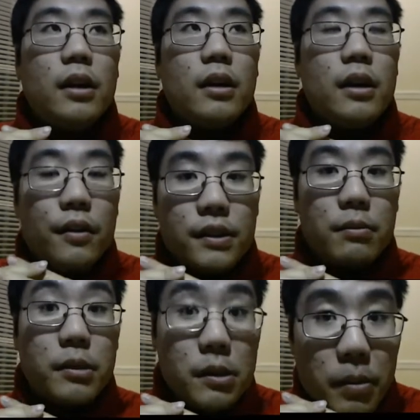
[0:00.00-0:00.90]
give
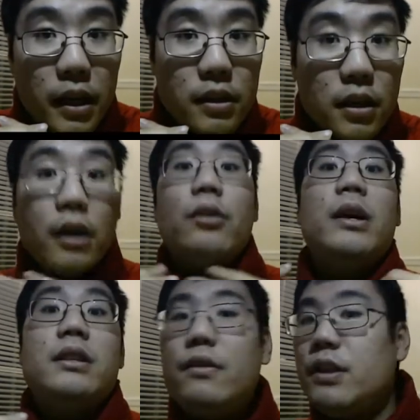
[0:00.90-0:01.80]
some space.
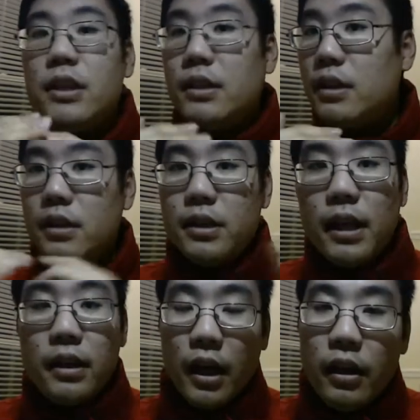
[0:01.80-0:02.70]
Otherwise, if she just
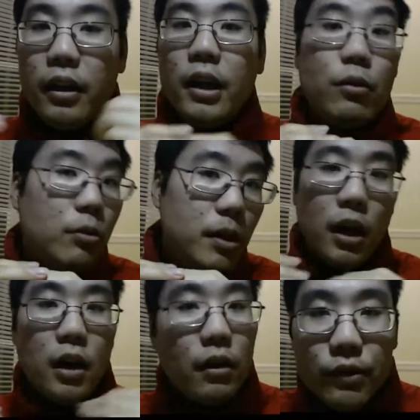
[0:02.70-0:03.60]
said nothing, it would be
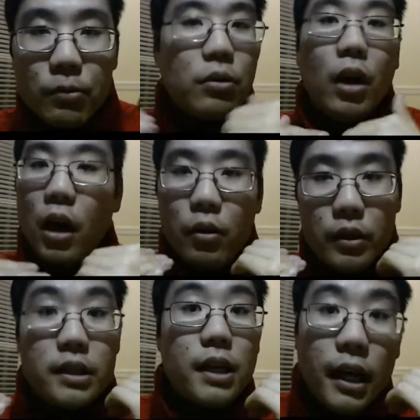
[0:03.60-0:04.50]
uncomfortable,
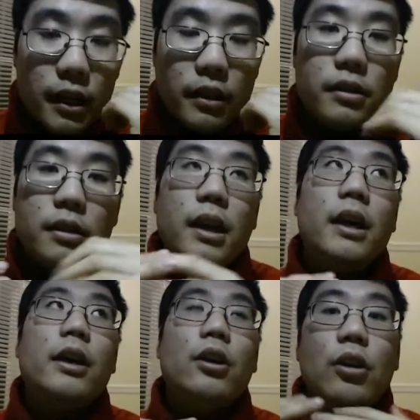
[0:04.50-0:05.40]
awkward silence.
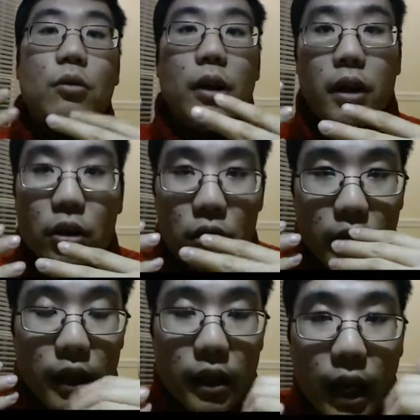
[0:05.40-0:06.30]
You don't want to
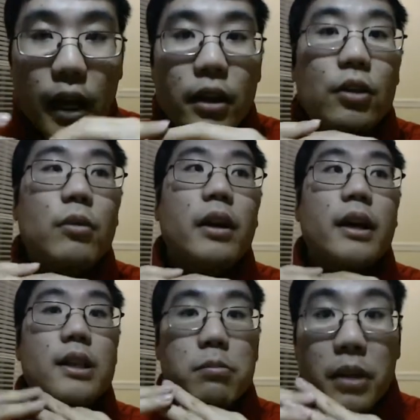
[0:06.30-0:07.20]
create that. You want to
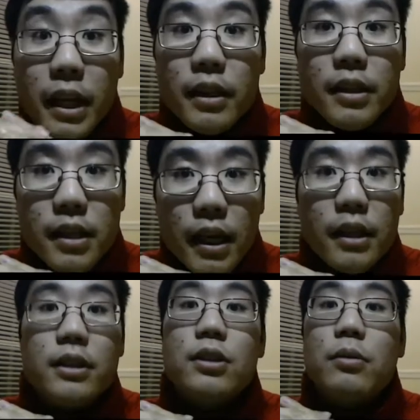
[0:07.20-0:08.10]
explain the
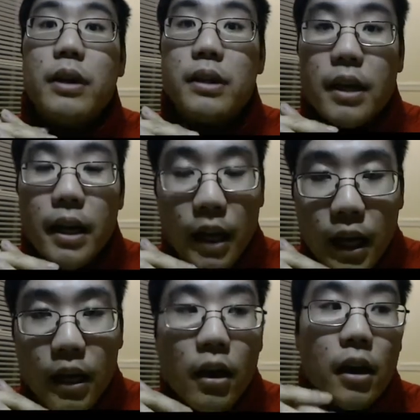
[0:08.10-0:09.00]
silence. You want to say,
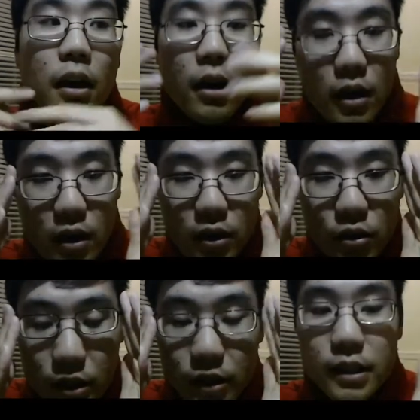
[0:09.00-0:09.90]
hey, you
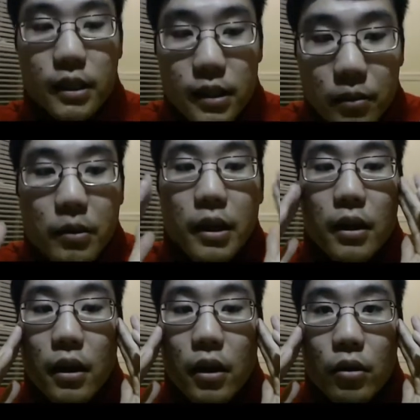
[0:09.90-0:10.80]
just said
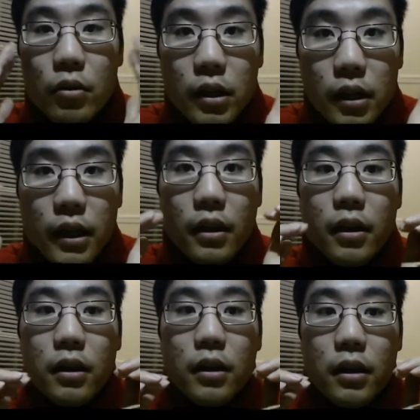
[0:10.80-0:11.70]
something really
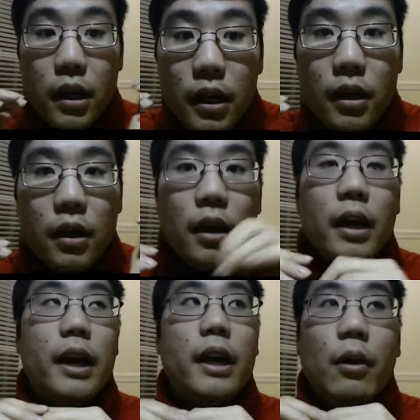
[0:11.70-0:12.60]
key,
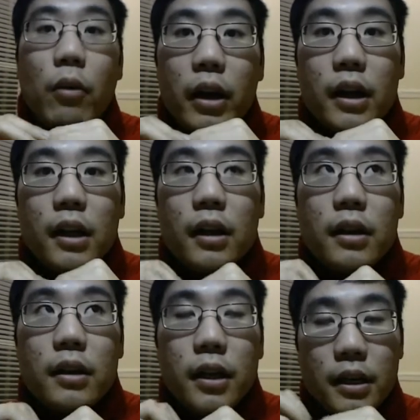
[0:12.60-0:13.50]
and I want to
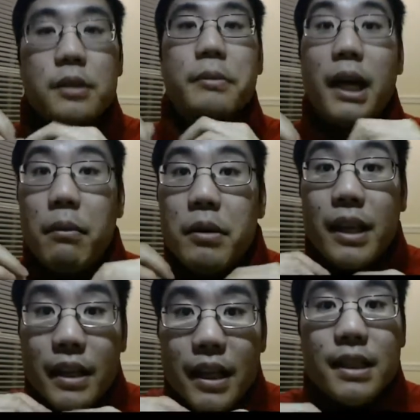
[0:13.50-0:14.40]
take some time to let that